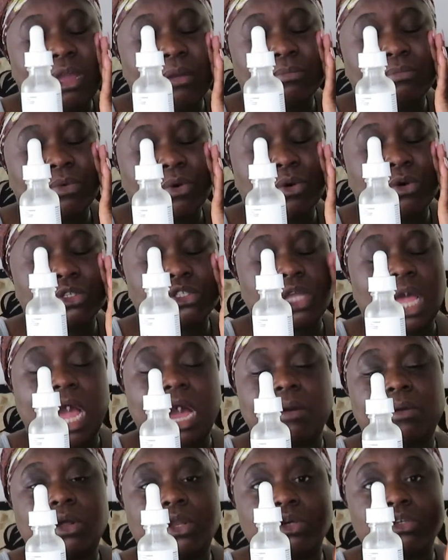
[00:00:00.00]
um, also
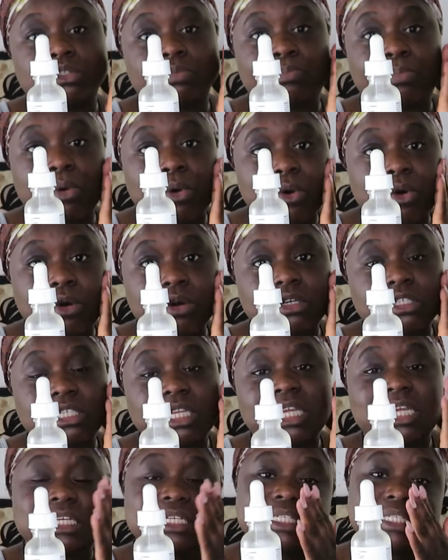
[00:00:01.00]
help close pores,
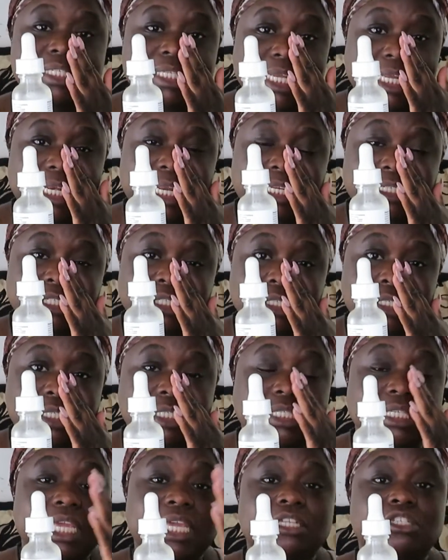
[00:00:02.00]
sealant to the
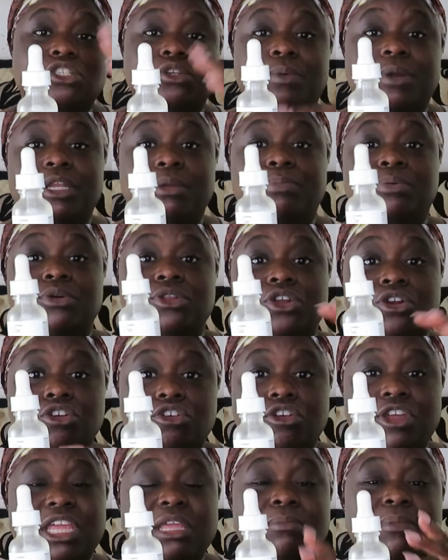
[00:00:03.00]
skin so when you put your
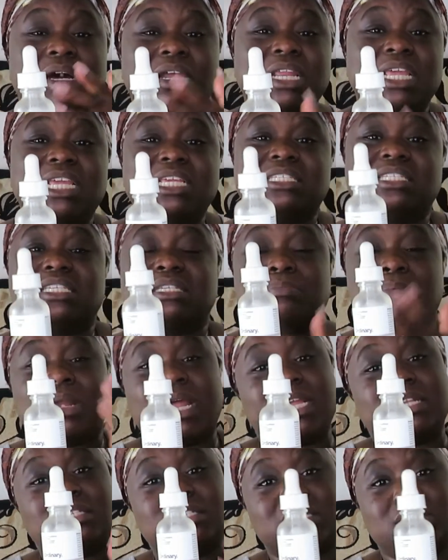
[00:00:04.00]
cream on it just
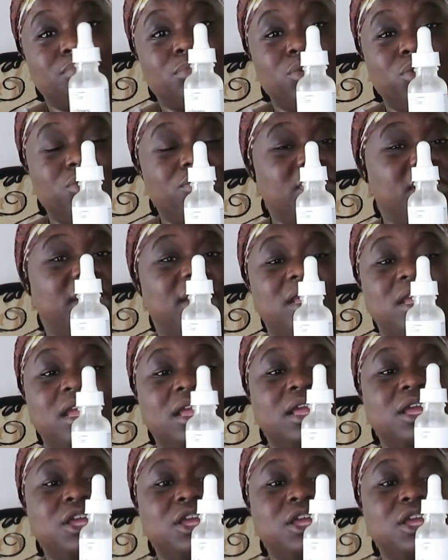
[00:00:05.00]
like smoothly.